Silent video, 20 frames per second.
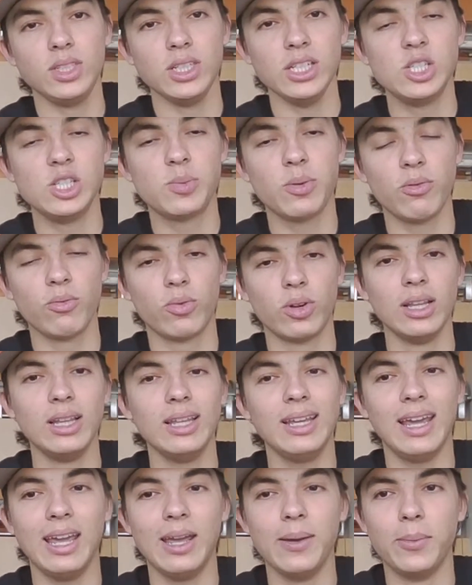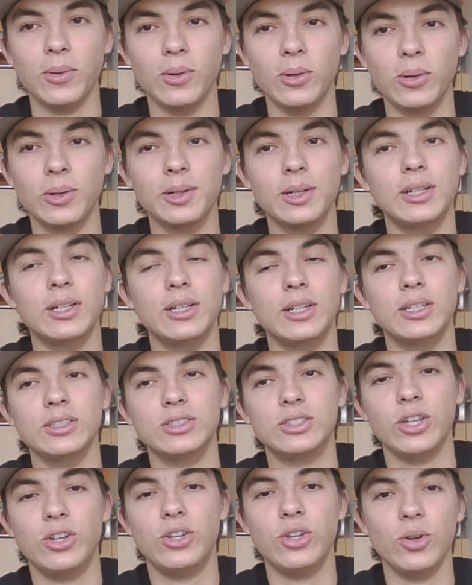He's been really able
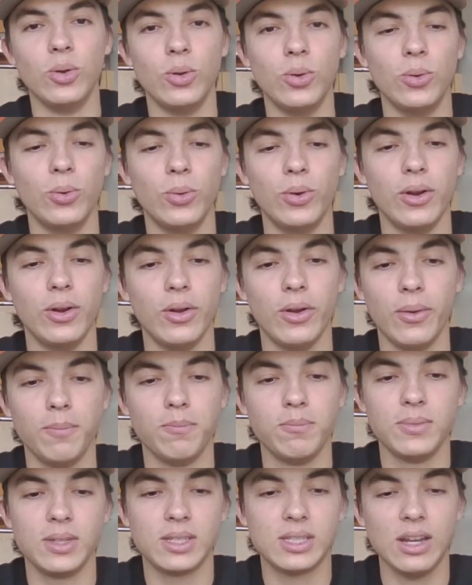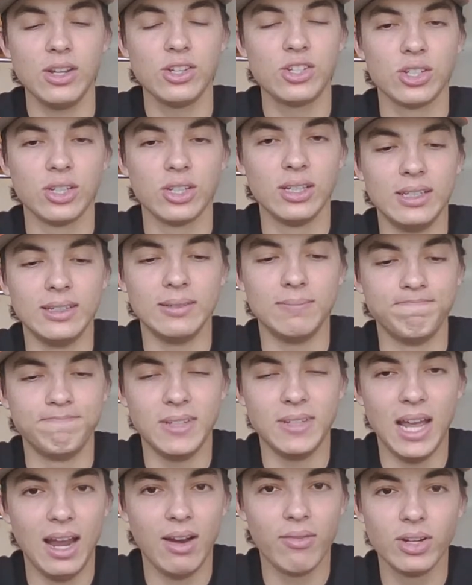to do essentially
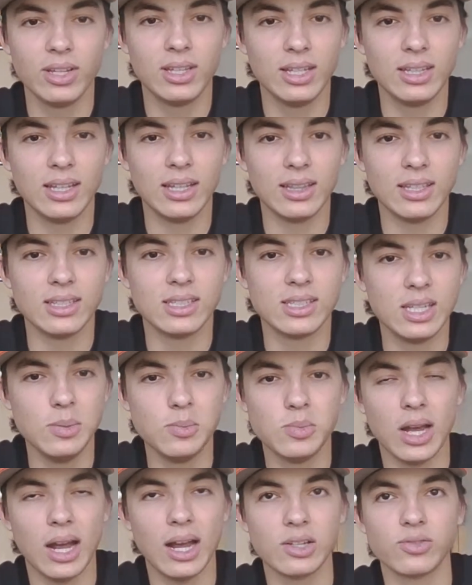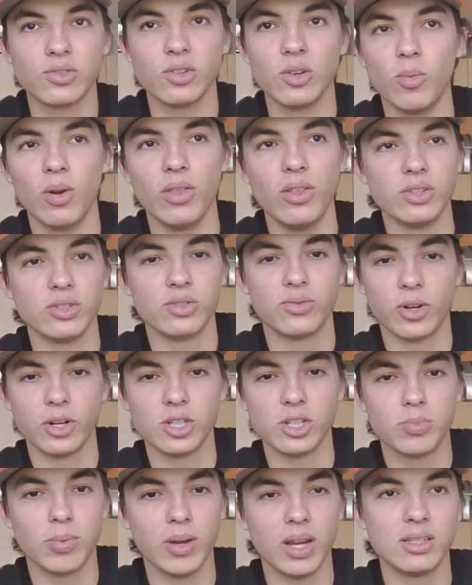everything that this team's asked for him, whether it's
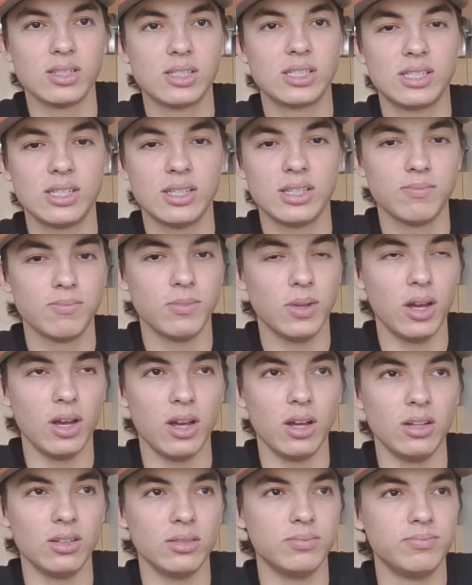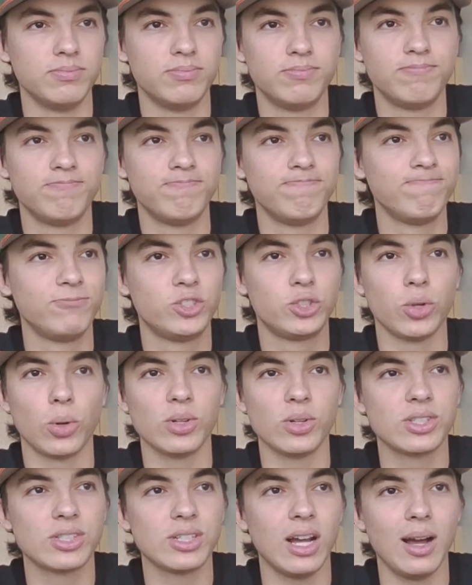first base,
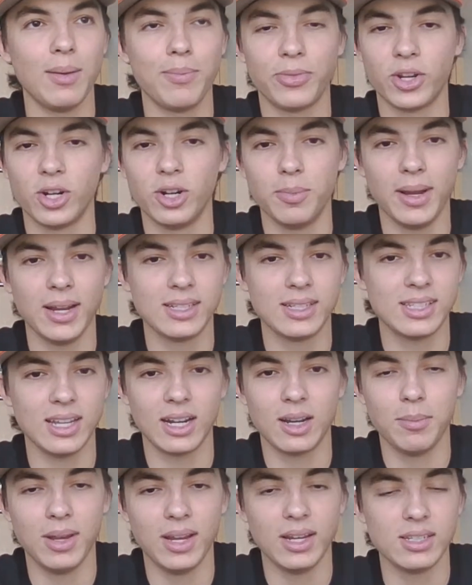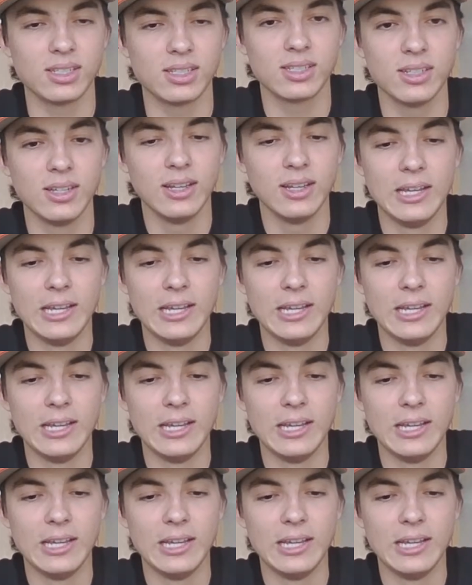shortstop, third base, second base.